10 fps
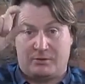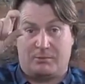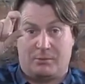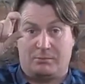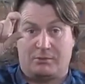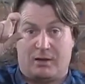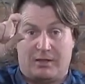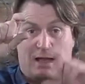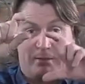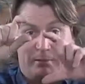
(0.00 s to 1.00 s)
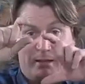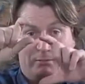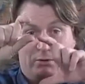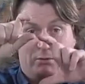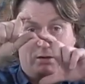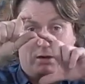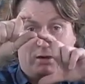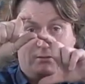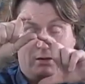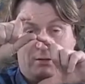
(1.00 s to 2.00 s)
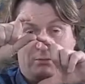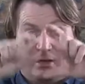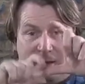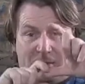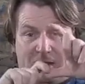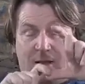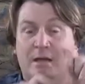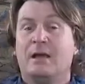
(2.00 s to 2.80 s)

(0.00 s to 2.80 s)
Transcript: So the bulbs like that, plant them 2.5 times deeper,